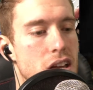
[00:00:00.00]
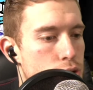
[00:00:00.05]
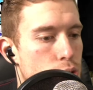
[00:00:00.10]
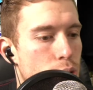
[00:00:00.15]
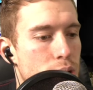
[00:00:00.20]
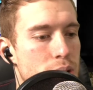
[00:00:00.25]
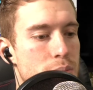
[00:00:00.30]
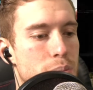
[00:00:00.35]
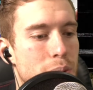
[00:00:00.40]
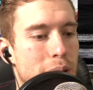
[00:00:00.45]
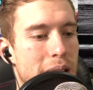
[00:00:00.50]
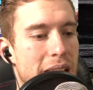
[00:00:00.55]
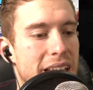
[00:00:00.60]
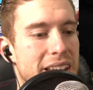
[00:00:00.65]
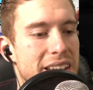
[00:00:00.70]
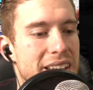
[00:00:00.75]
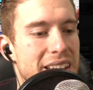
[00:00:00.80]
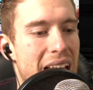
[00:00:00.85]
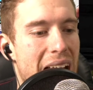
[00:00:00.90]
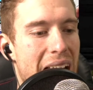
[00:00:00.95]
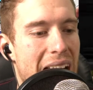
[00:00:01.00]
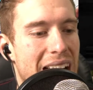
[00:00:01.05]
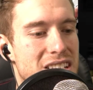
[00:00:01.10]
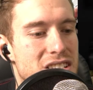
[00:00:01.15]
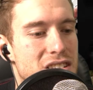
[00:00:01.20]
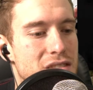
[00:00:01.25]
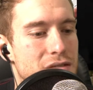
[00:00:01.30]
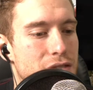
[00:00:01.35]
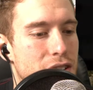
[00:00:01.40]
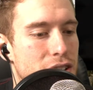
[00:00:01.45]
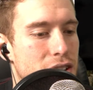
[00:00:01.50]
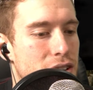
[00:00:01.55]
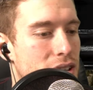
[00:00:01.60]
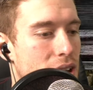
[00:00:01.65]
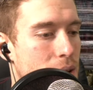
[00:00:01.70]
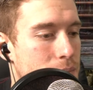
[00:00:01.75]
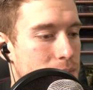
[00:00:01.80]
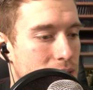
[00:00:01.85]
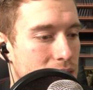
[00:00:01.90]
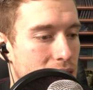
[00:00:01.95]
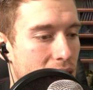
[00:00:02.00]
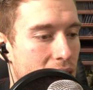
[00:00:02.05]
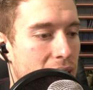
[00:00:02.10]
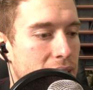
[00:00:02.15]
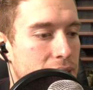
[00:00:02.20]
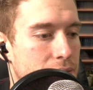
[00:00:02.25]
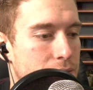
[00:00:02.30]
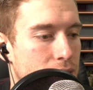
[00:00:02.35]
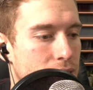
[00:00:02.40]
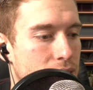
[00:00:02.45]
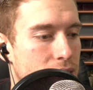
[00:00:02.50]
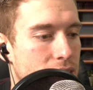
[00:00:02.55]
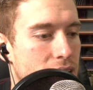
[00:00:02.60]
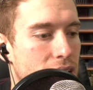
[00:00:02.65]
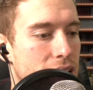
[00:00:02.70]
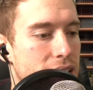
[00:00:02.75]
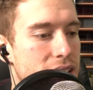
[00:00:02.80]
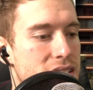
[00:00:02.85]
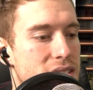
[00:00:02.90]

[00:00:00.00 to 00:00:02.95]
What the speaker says: Droid Brand, an action figure, come to life in